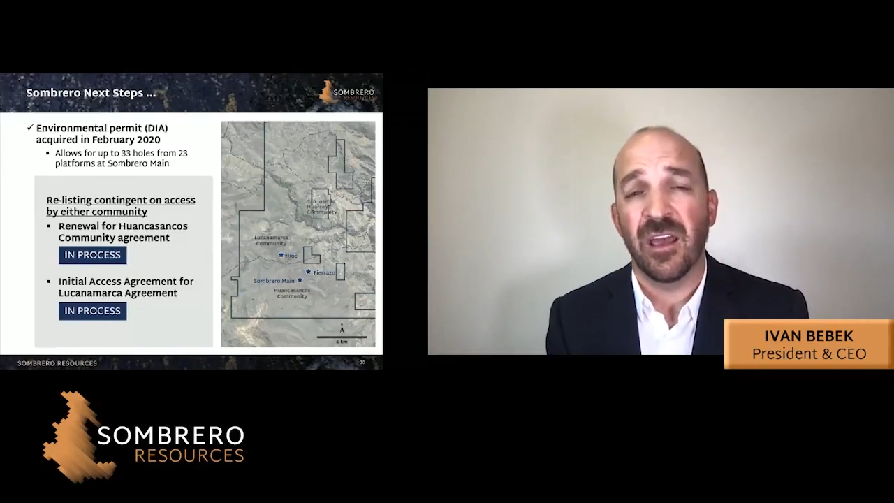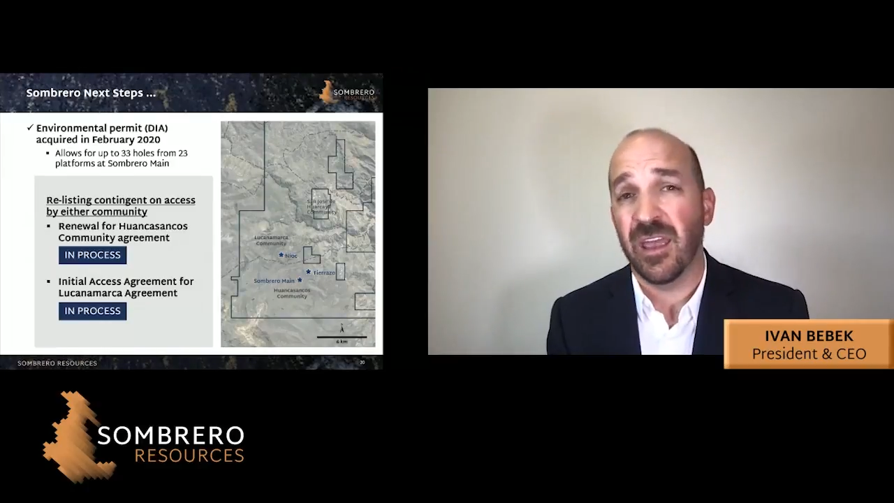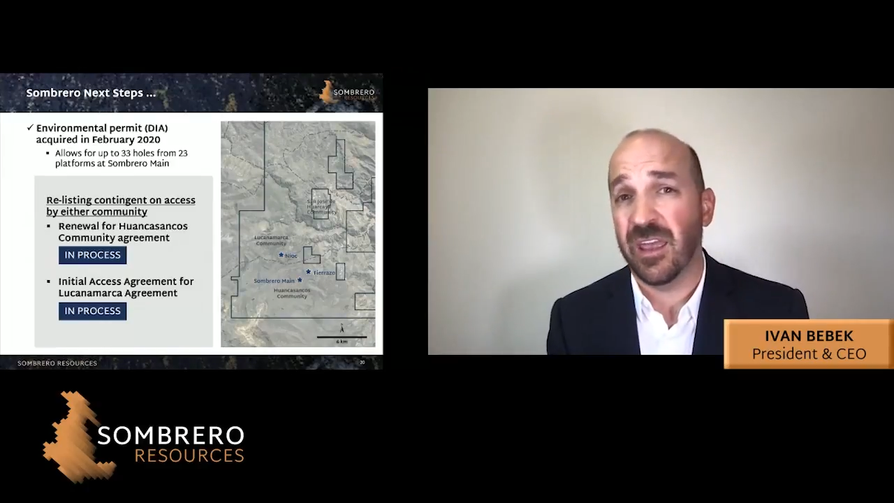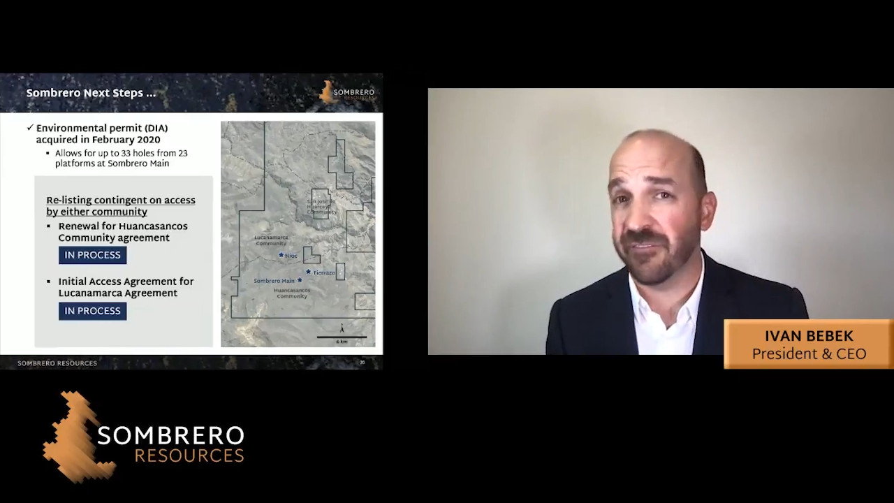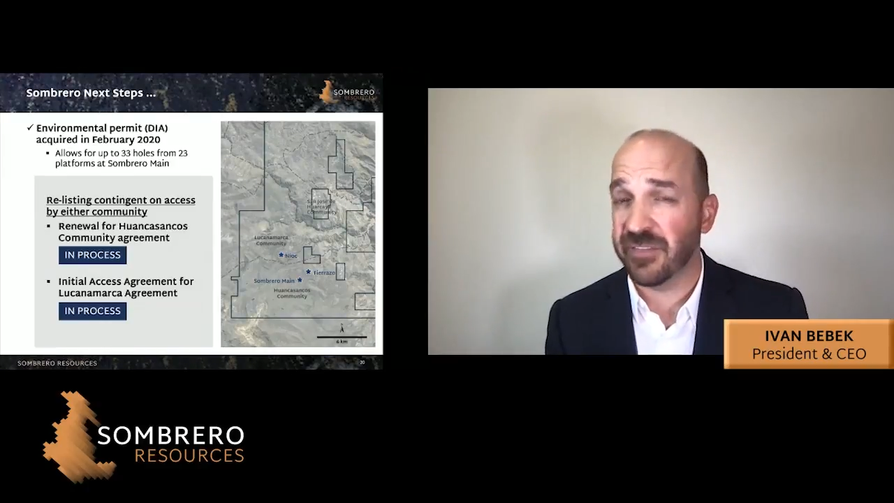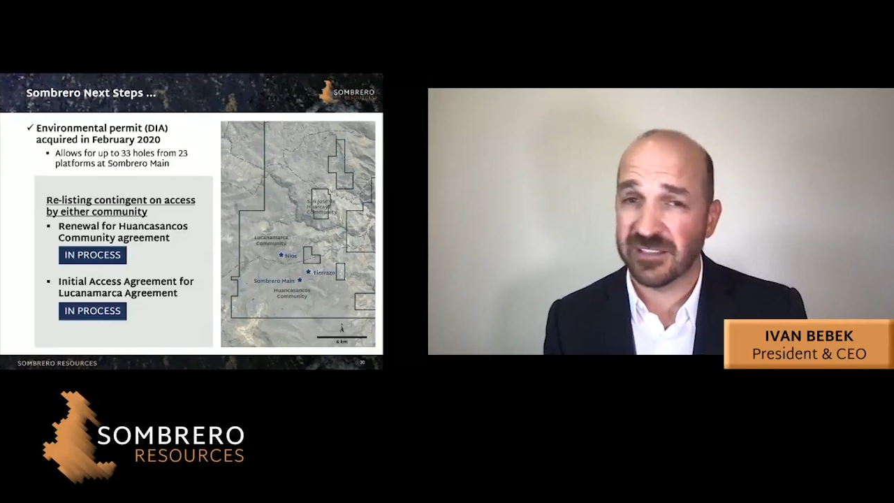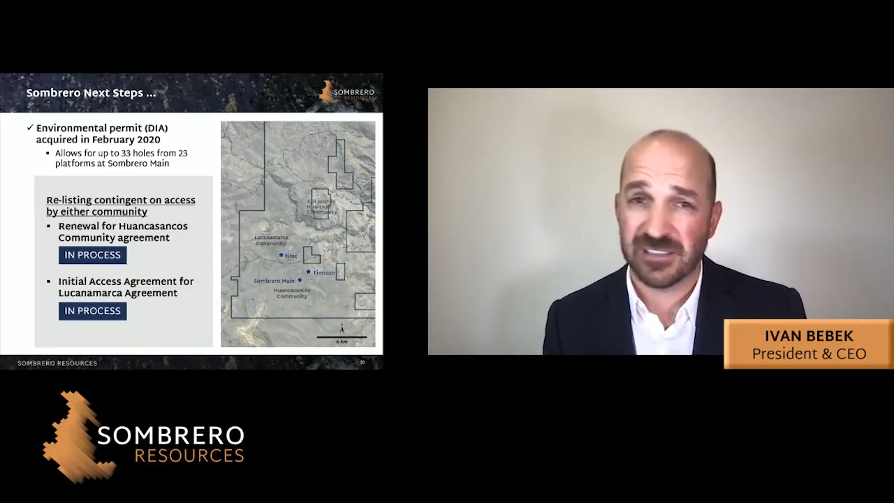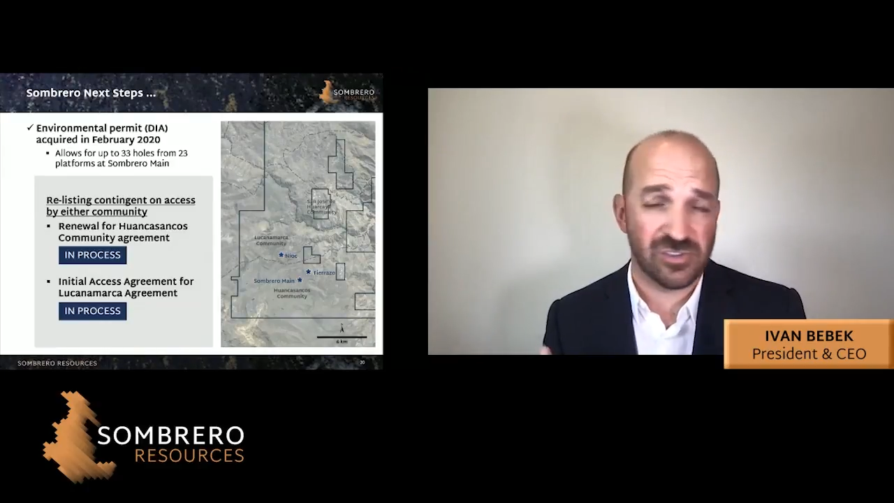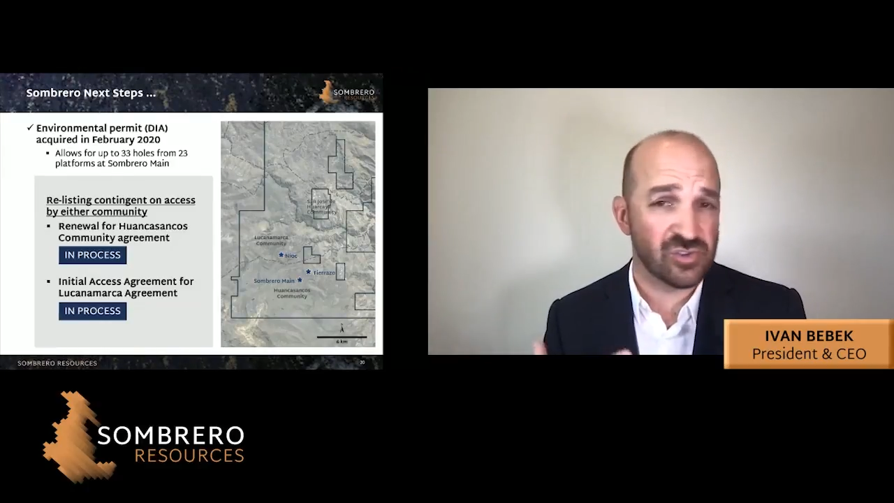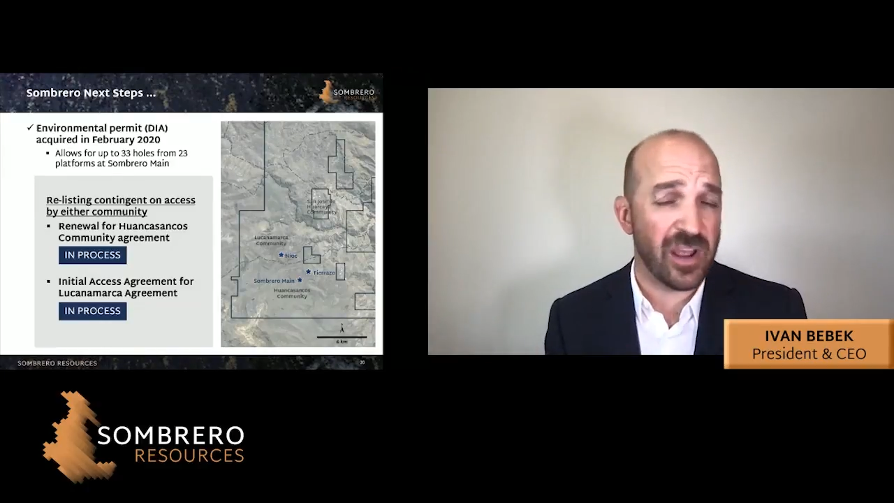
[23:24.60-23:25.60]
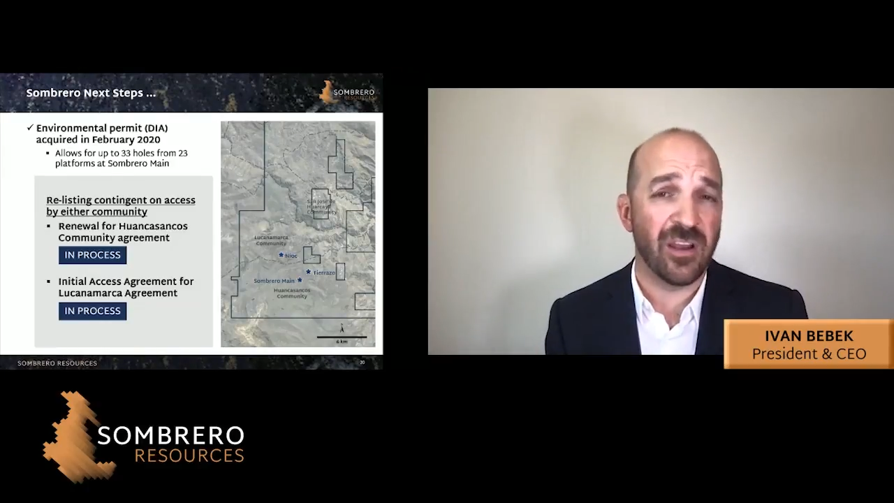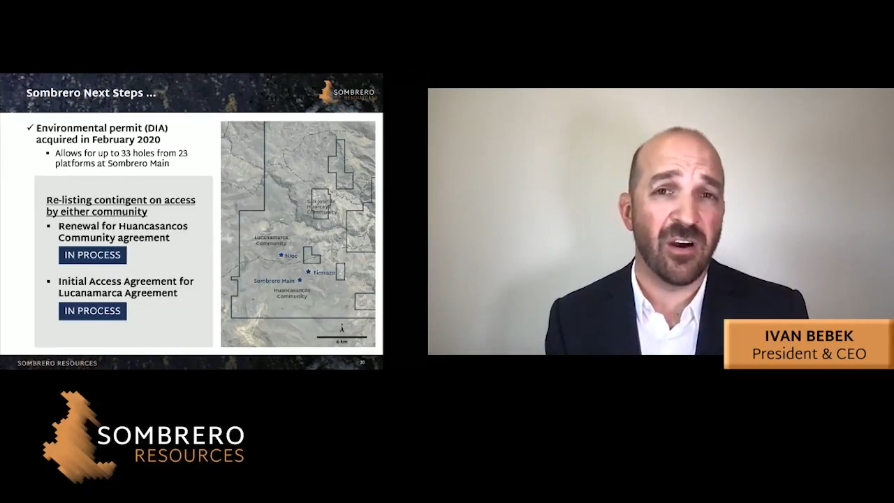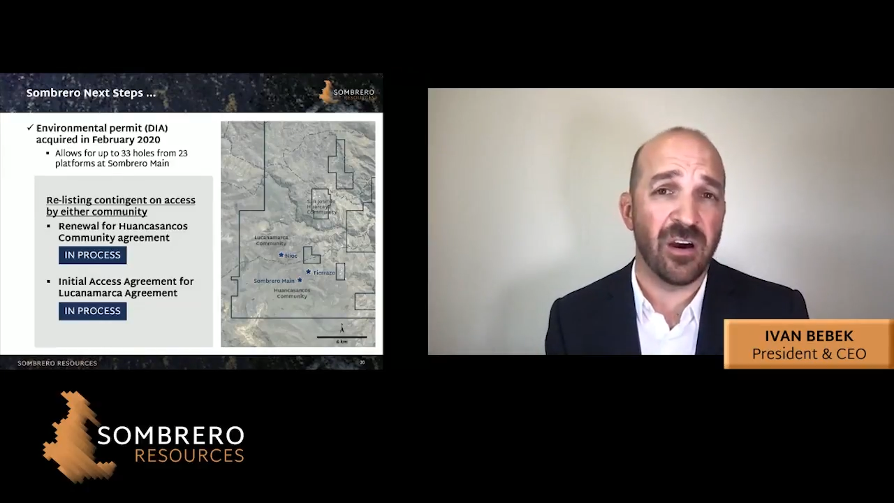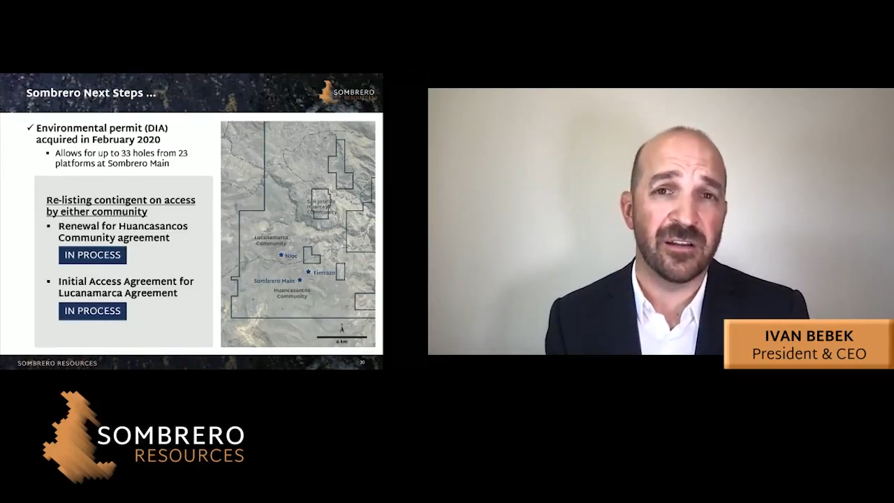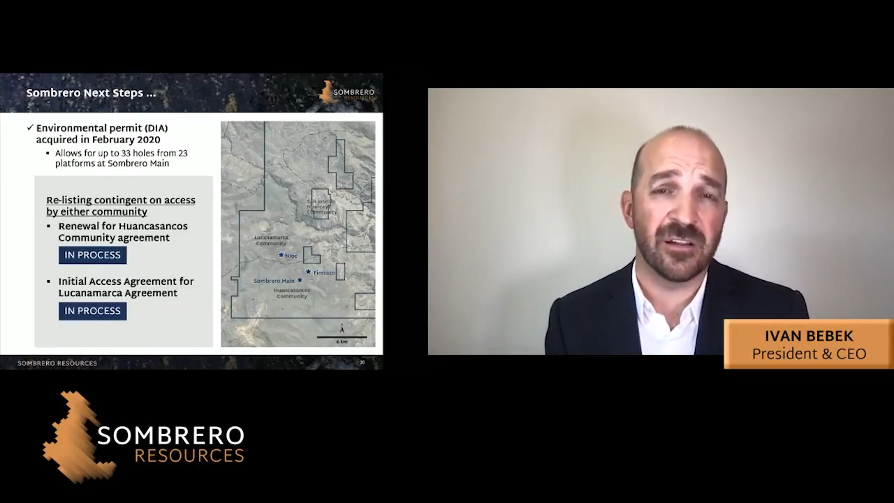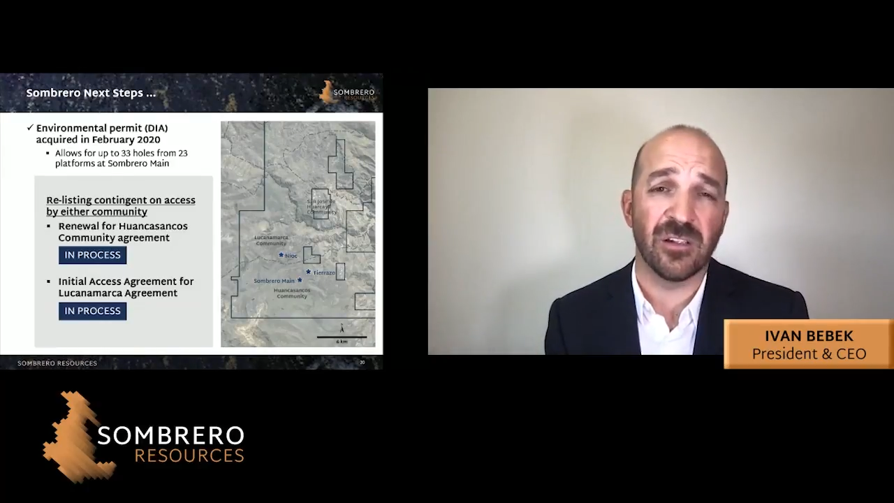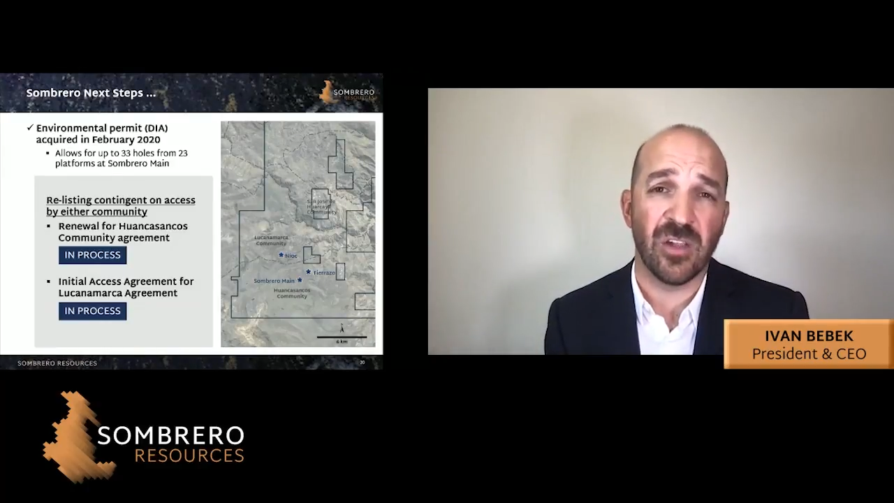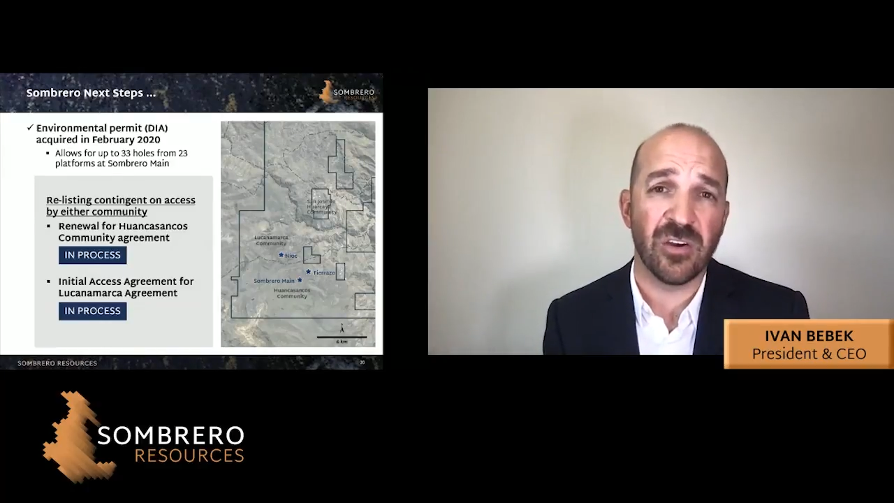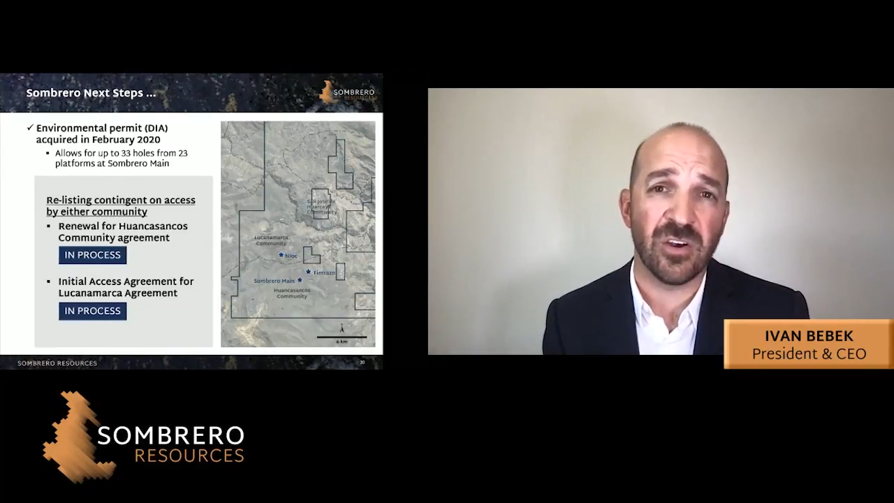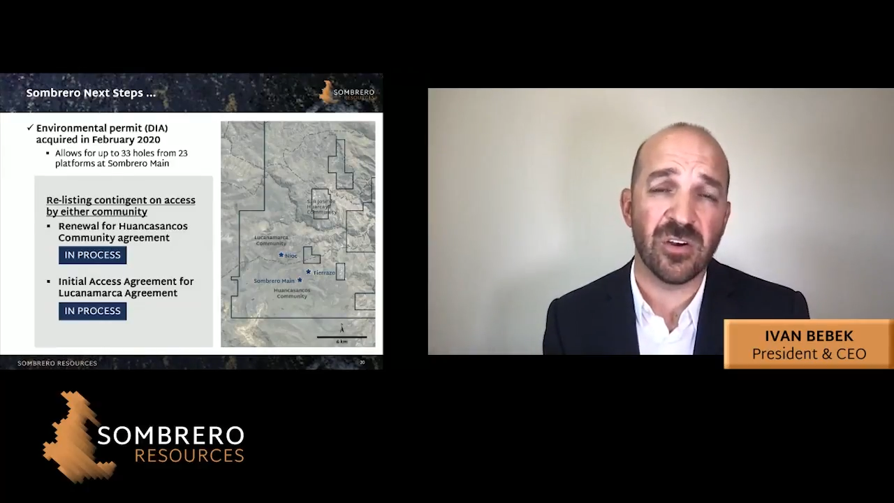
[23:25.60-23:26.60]
If things drag on
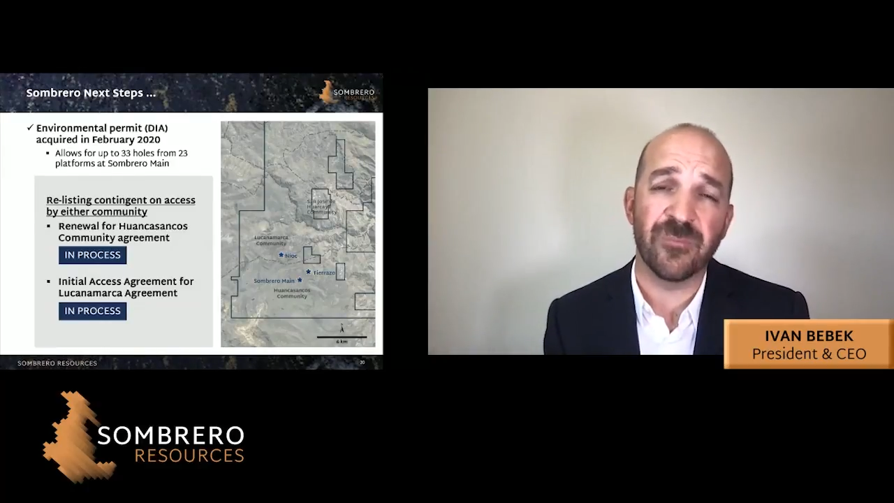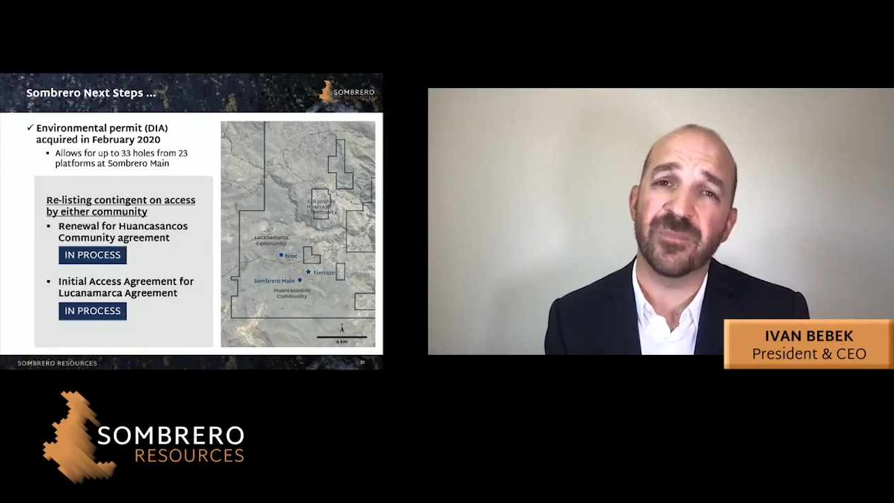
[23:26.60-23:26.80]
longer,